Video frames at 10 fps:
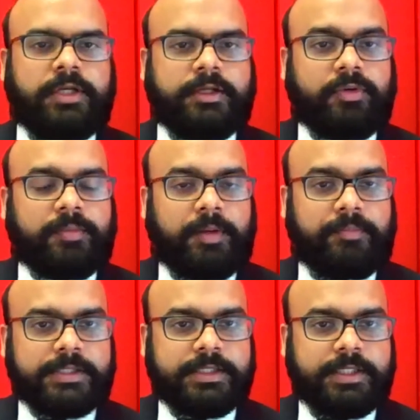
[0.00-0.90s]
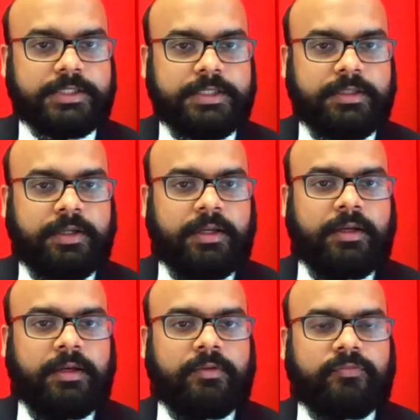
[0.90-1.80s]
earlier during my presentation,
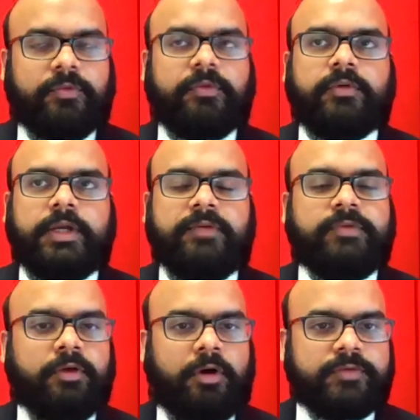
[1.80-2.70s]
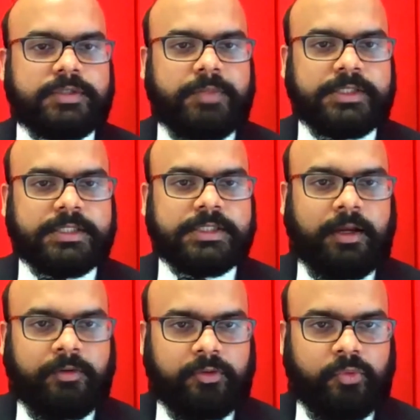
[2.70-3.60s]
even office spaces
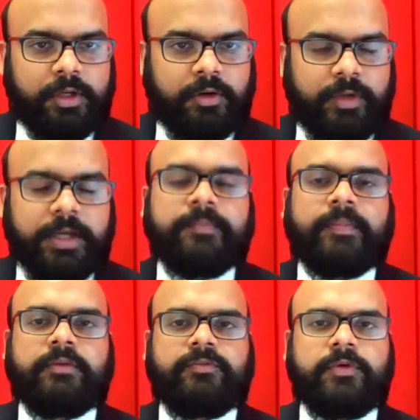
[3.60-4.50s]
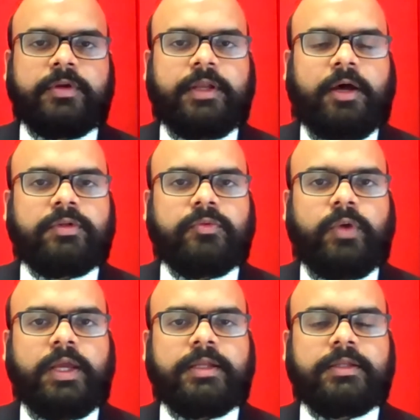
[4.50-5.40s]
are not going away. Now, the way